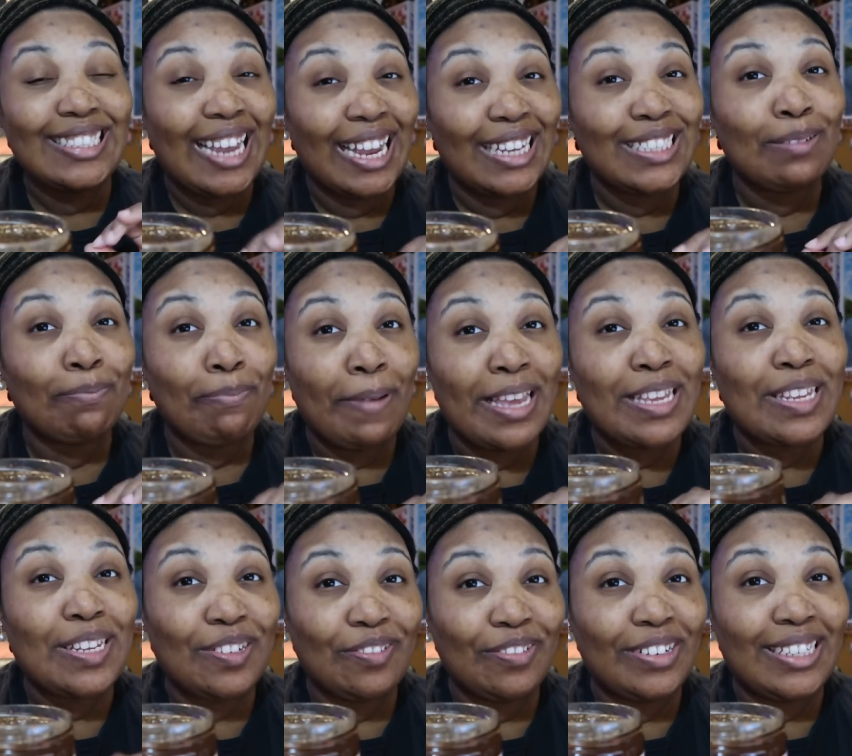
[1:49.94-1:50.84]
got some
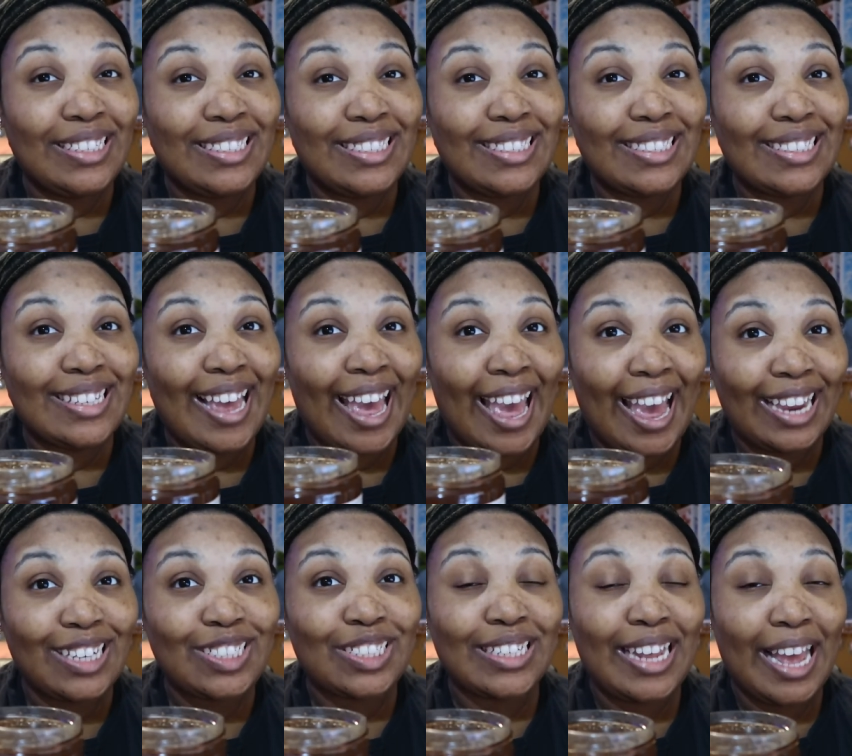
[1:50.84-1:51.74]
bacon grease
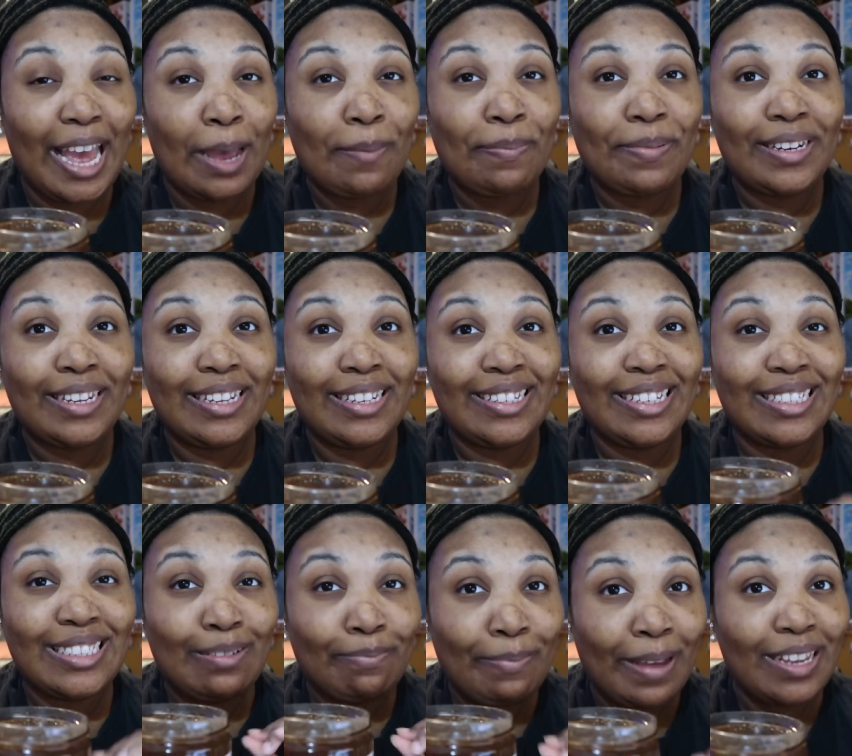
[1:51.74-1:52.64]
action happening.
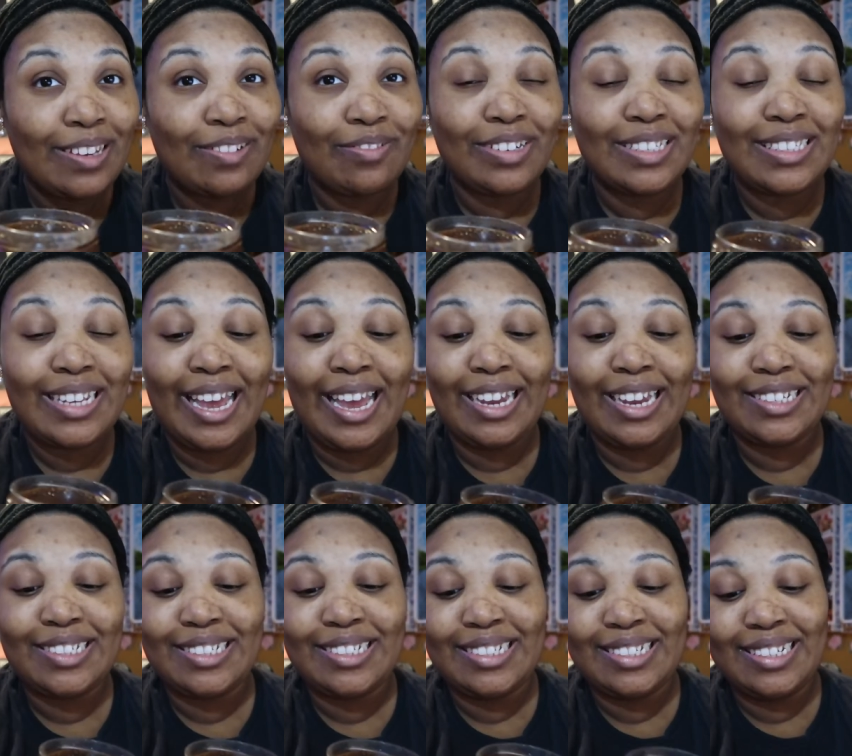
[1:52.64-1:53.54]
There's some bacon grease
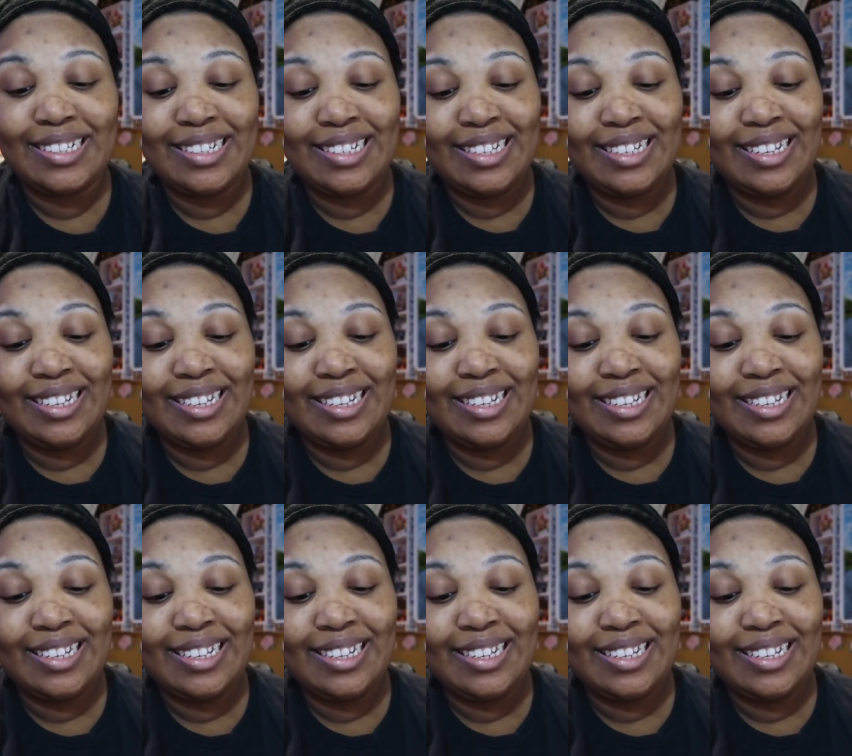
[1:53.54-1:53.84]
action.